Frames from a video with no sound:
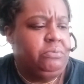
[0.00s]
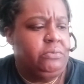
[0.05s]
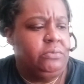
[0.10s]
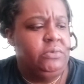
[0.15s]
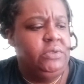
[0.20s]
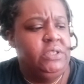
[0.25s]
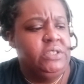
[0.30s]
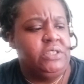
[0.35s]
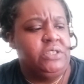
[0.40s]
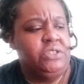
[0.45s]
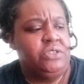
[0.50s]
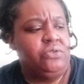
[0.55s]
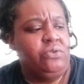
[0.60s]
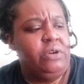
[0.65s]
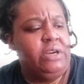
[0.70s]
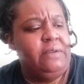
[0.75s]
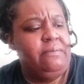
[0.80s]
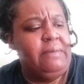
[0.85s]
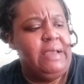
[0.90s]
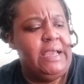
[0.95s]
This
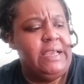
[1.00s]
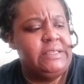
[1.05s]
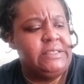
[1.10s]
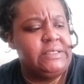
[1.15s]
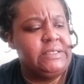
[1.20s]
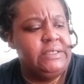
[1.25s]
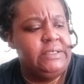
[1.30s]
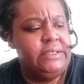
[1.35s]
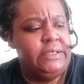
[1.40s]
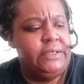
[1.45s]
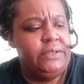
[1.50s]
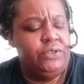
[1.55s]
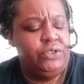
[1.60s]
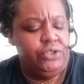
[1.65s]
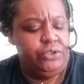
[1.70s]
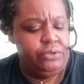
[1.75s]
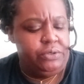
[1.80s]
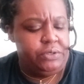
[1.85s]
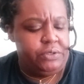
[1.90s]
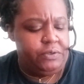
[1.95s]
distorted masculine
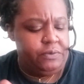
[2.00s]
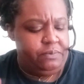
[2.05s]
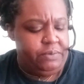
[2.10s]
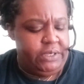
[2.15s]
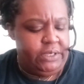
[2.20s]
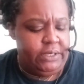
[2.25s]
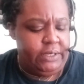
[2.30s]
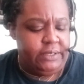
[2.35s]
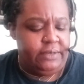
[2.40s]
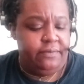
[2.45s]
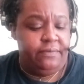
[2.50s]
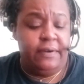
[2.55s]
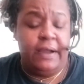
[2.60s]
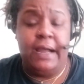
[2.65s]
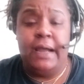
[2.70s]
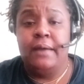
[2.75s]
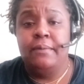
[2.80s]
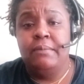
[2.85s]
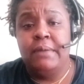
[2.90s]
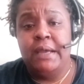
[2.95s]
used to be a
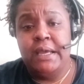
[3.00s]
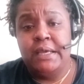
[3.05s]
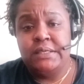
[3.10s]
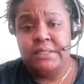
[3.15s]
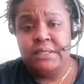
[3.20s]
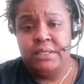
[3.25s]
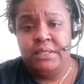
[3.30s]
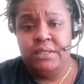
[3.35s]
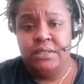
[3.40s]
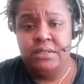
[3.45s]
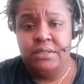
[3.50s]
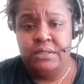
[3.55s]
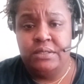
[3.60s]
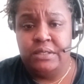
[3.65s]
divine masculine.